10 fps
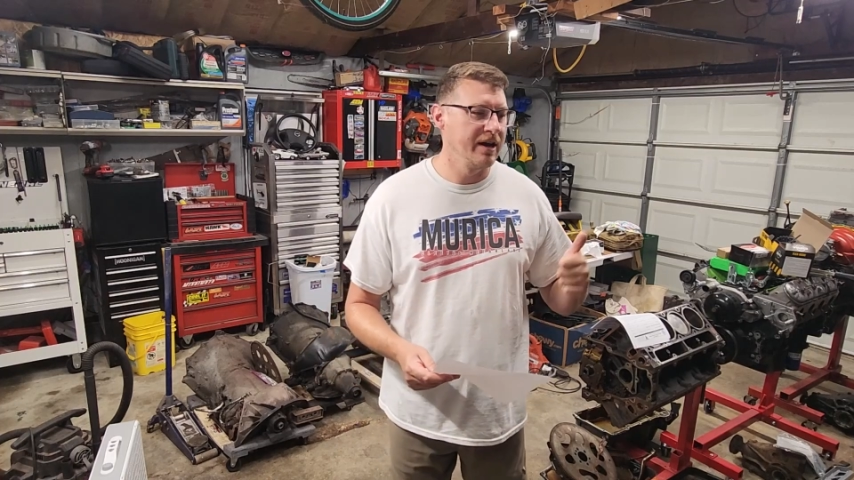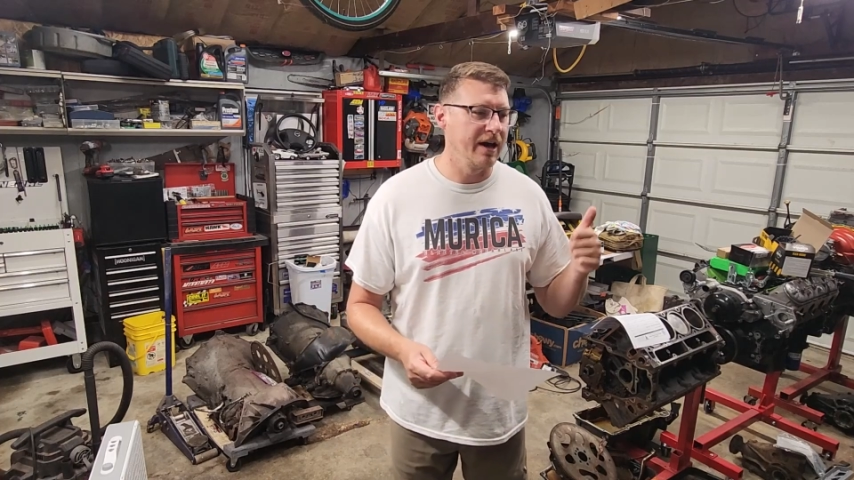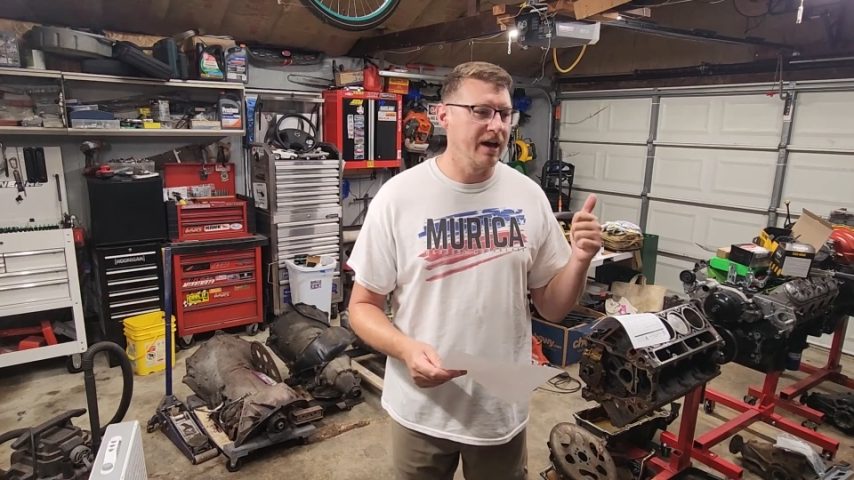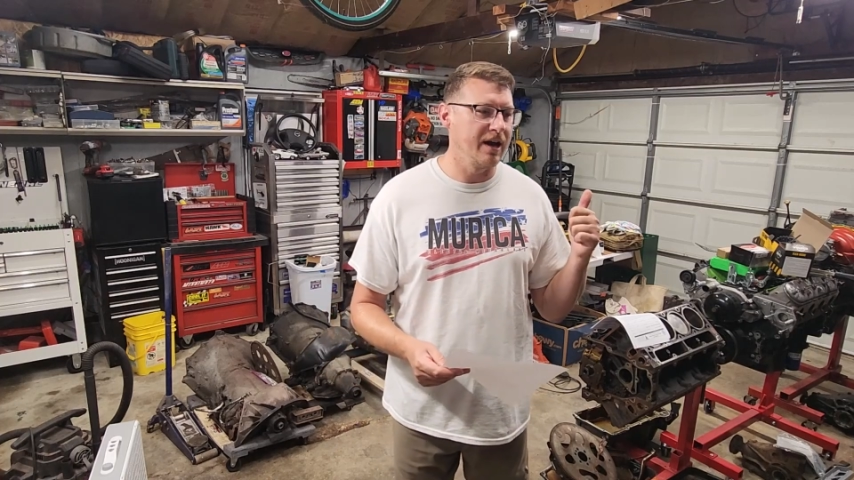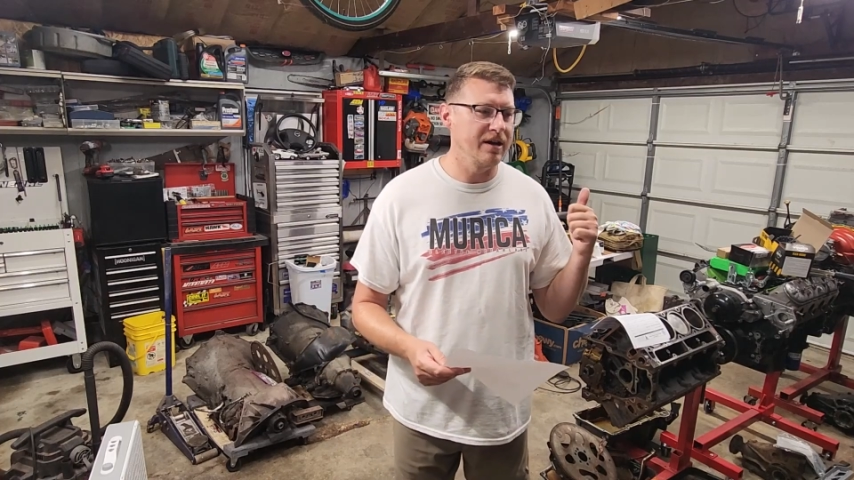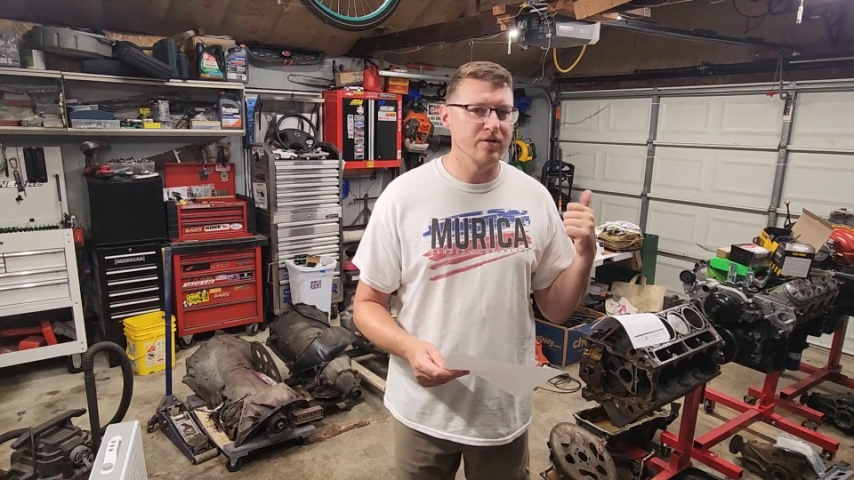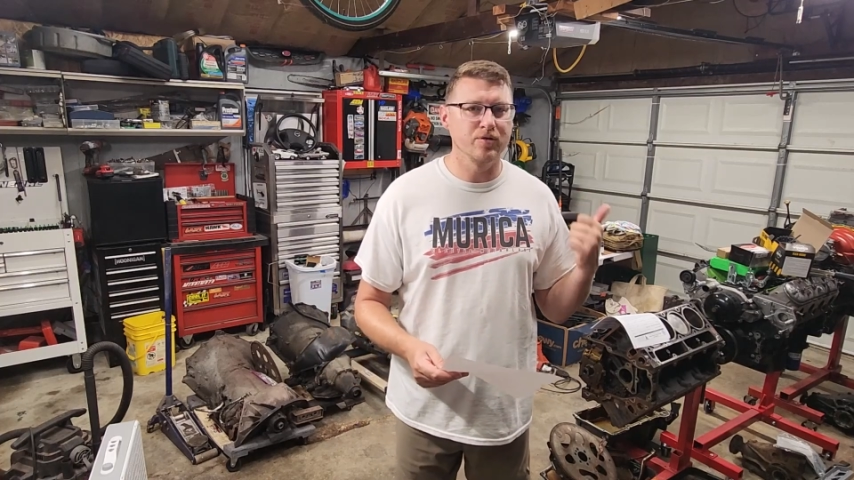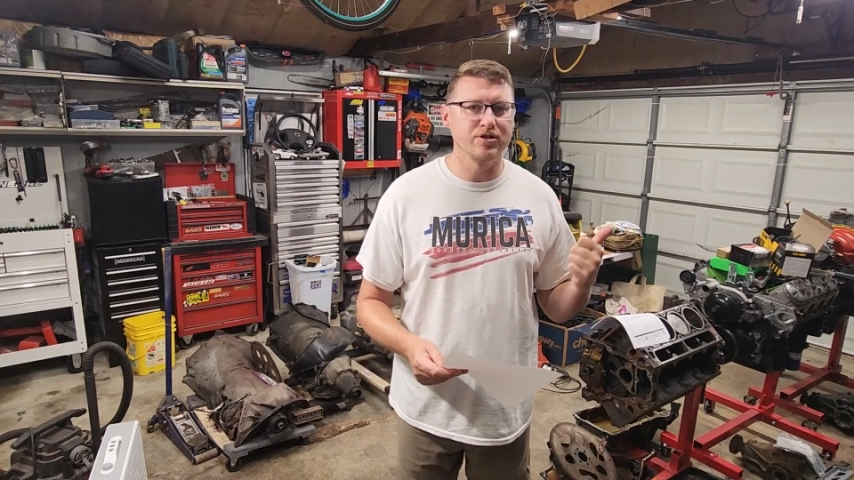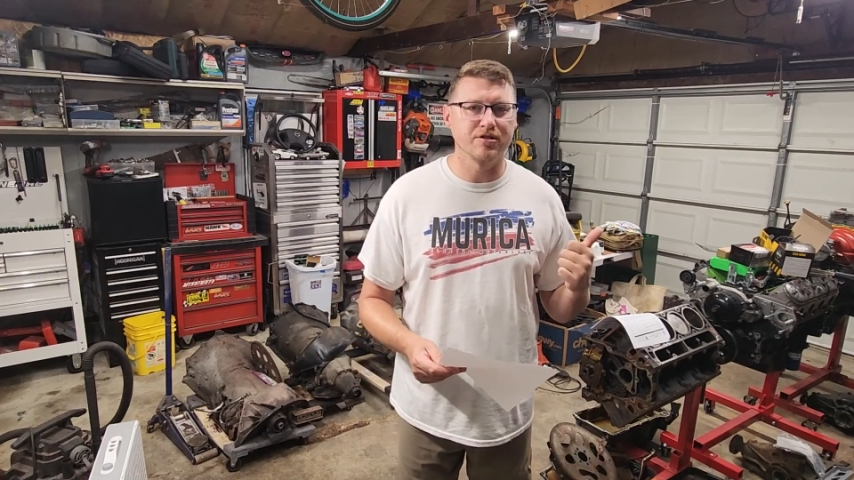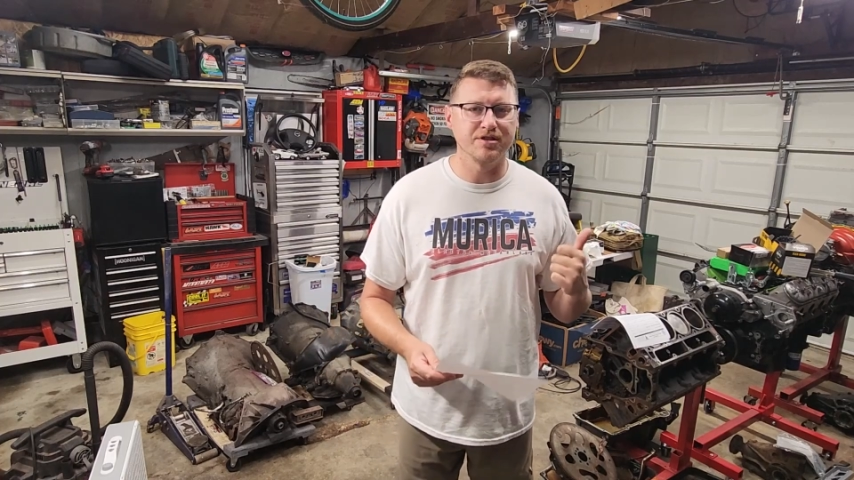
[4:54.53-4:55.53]
a
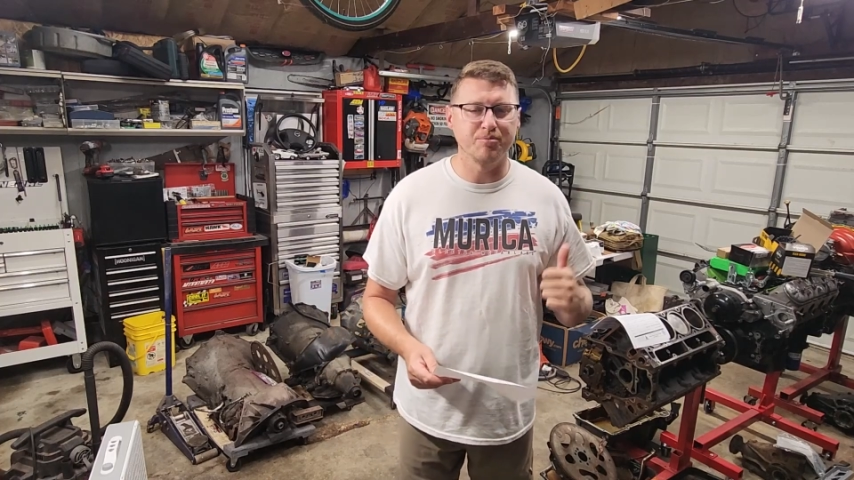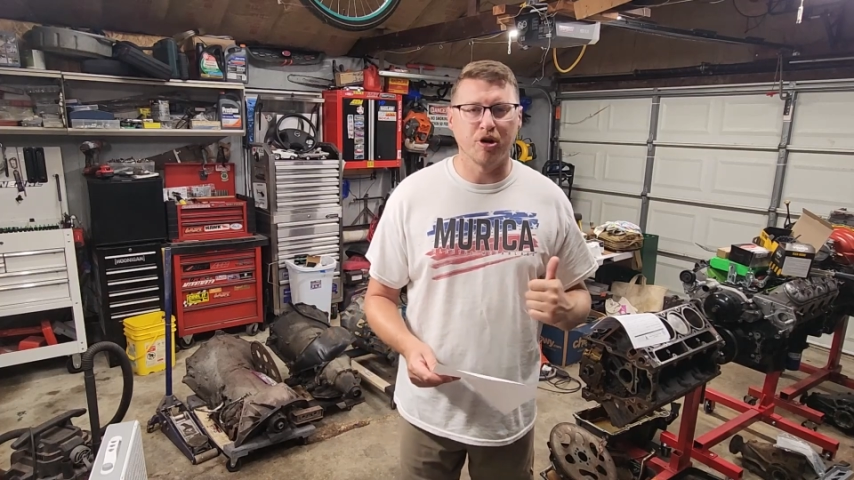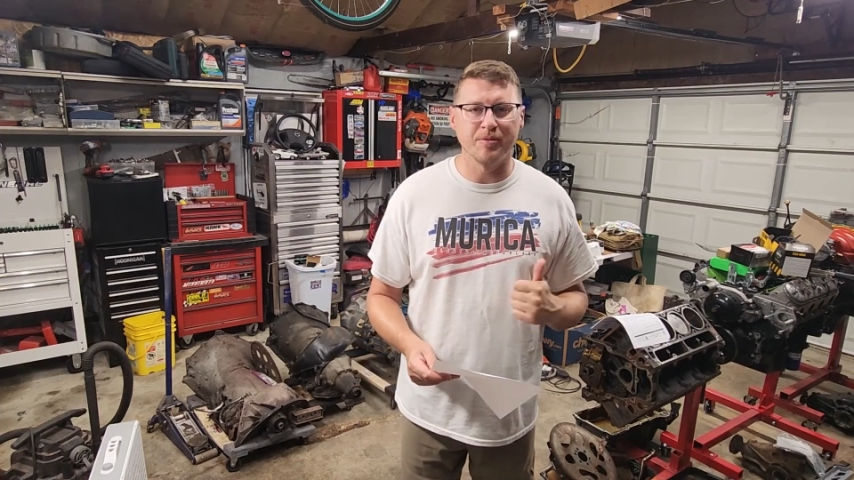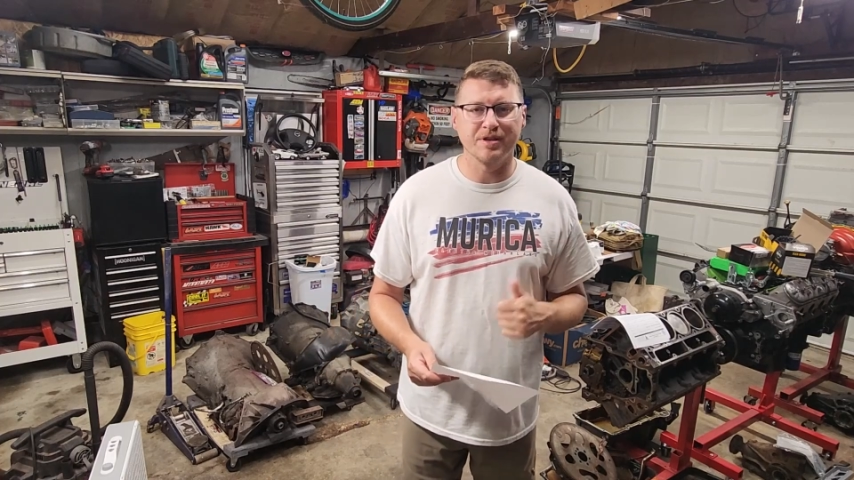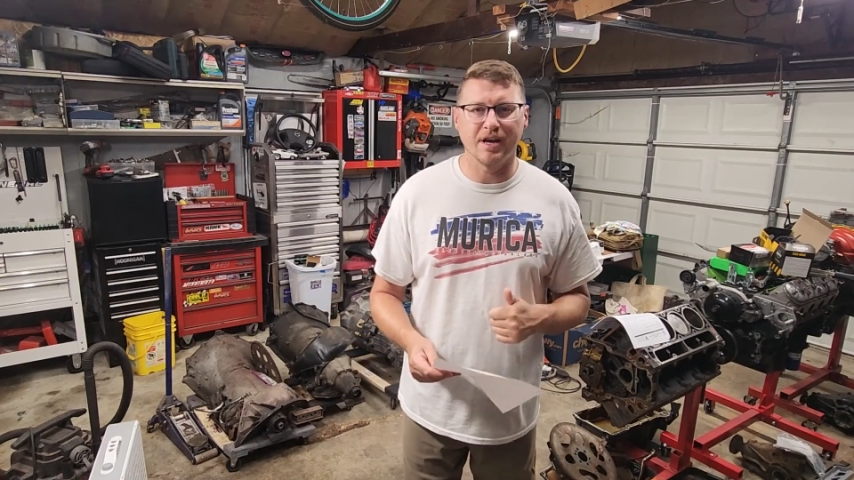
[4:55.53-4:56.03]
New Jersey permit to